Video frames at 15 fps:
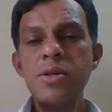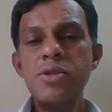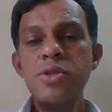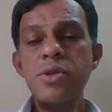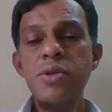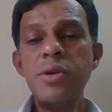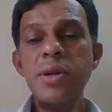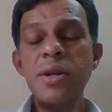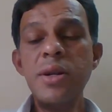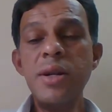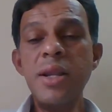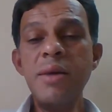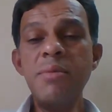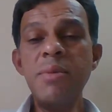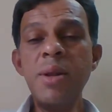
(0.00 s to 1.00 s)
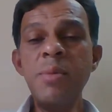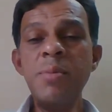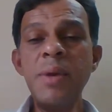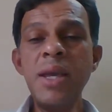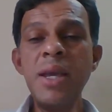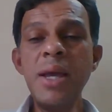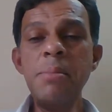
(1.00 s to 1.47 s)
So
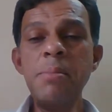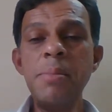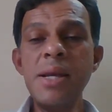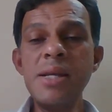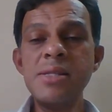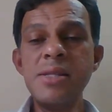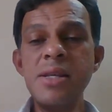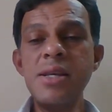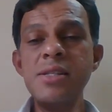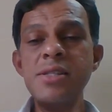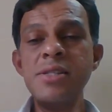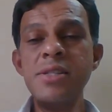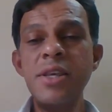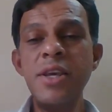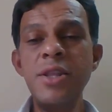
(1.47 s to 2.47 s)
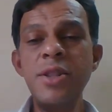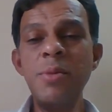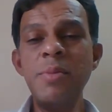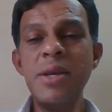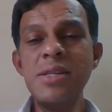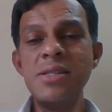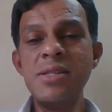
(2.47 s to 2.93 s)
developing a patience in the
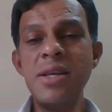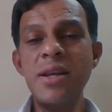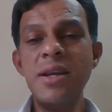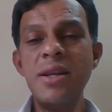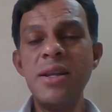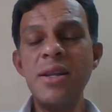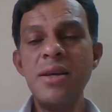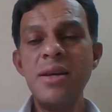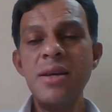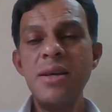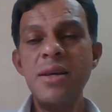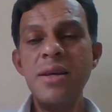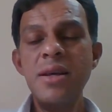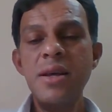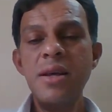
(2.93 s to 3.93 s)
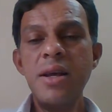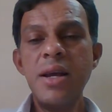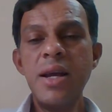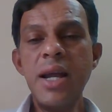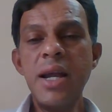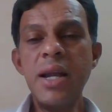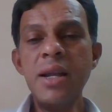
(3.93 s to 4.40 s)
patient
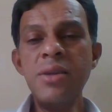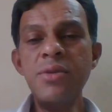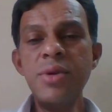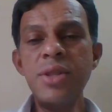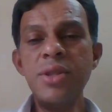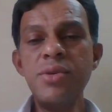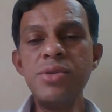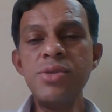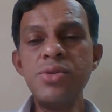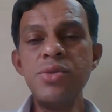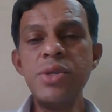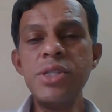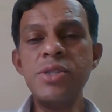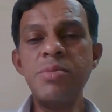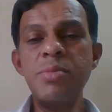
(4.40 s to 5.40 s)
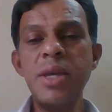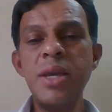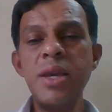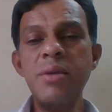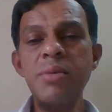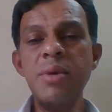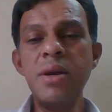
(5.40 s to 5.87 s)
and with your sweet
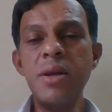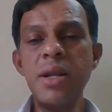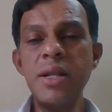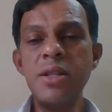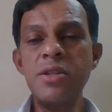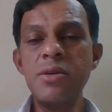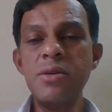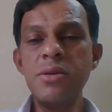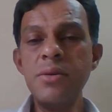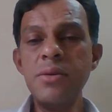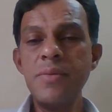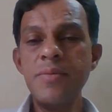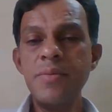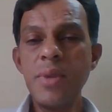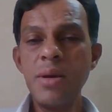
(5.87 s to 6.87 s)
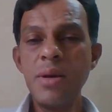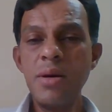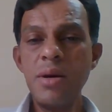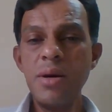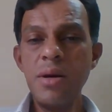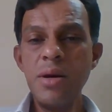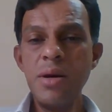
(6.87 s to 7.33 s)
behavior and the
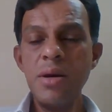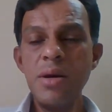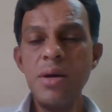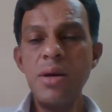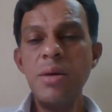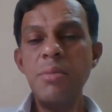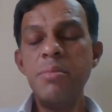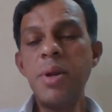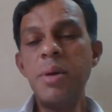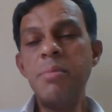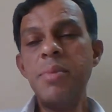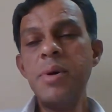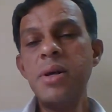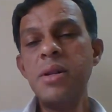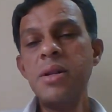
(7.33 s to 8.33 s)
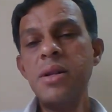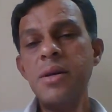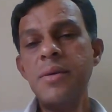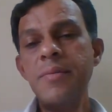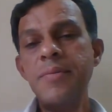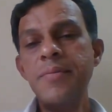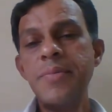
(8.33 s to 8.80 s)
proper
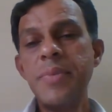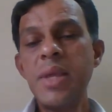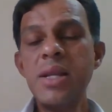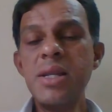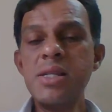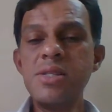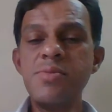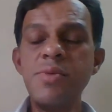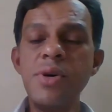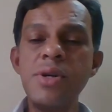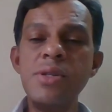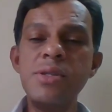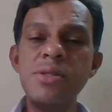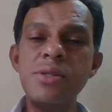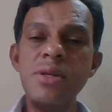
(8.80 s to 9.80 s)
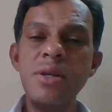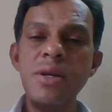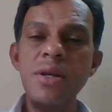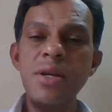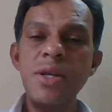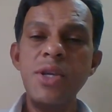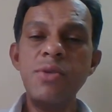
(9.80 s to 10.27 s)
response,
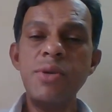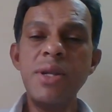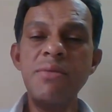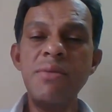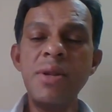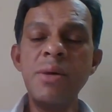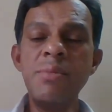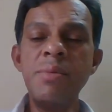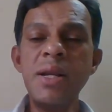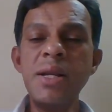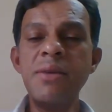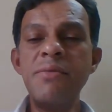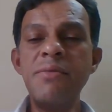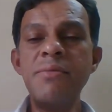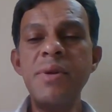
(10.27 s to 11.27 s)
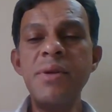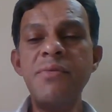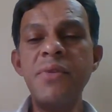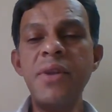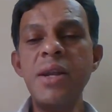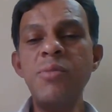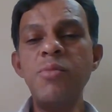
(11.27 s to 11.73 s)
you develop a
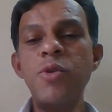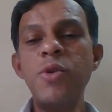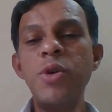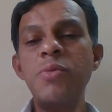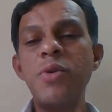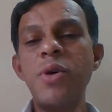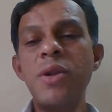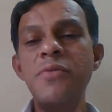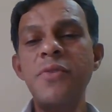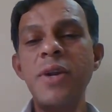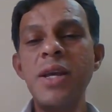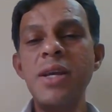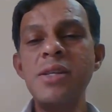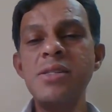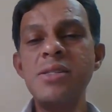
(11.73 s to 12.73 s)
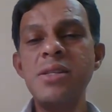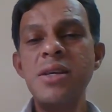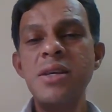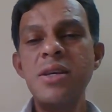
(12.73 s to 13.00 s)
different mode of confidence.